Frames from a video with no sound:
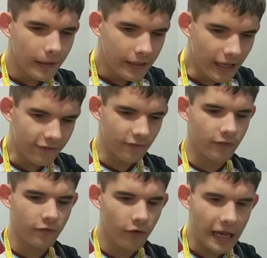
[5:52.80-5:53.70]
Yes, if
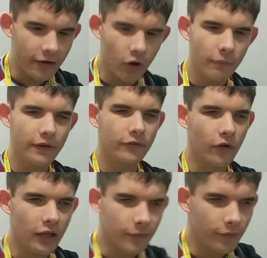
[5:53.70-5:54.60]
you try and open a
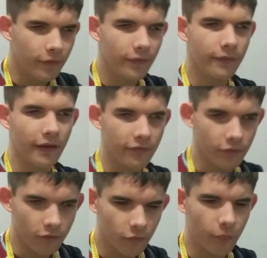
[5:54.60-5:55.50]
document that's
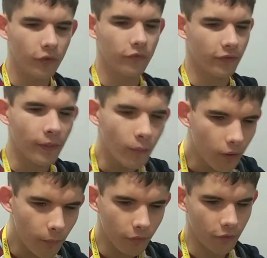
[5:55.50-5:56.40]
not supported in the
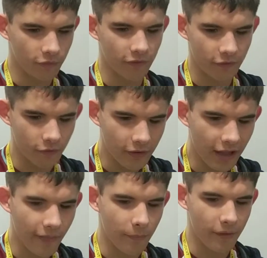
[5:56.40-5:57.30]
word processor, you'll
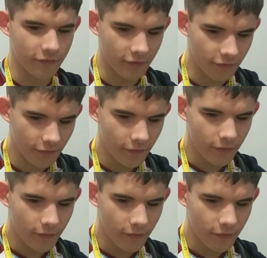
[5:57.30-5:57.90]
get that message.